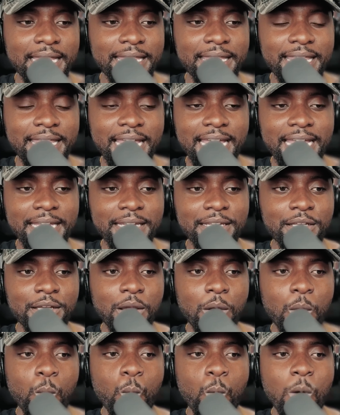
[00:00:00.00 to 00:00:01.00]

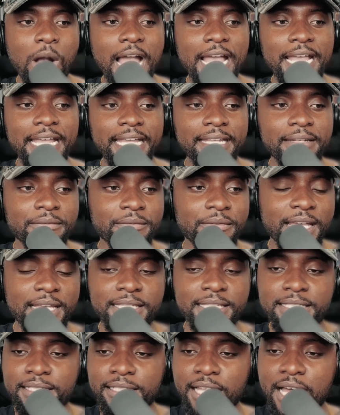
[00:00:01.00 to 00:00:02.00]
then why
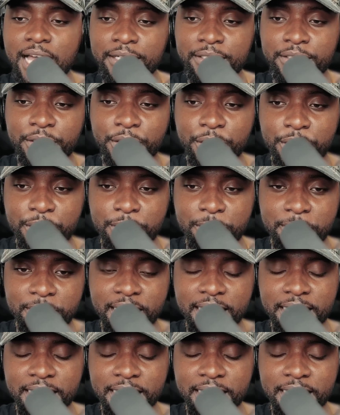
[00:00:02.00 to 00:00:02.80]
invest long term?